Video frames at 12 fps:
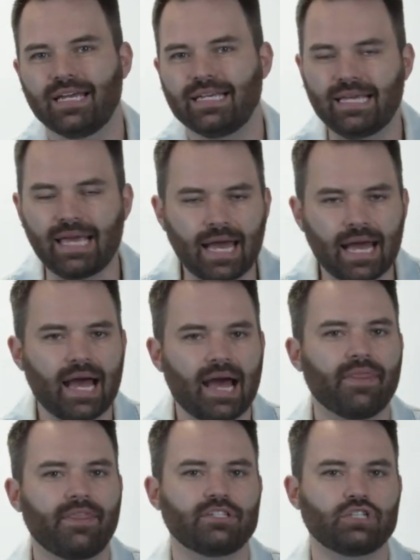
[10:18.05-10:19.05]

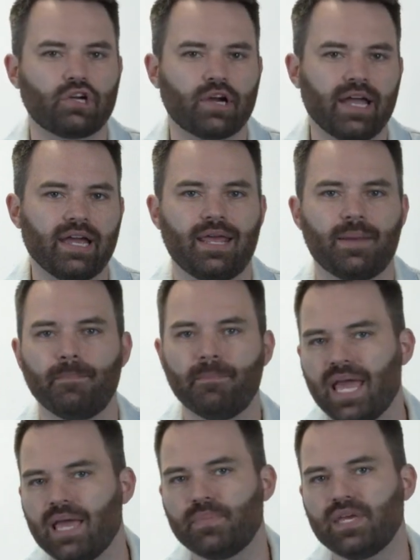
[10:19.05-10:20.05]
yeah, that's great, and
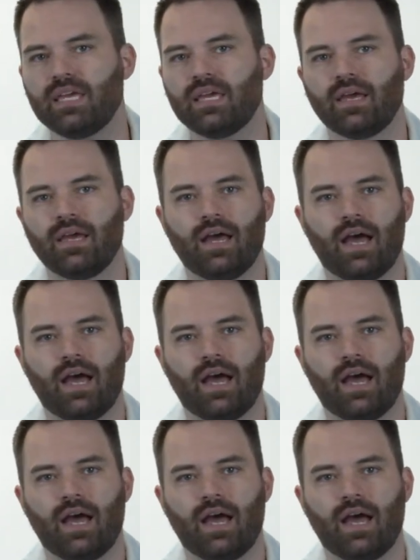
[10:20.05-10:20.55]
maybe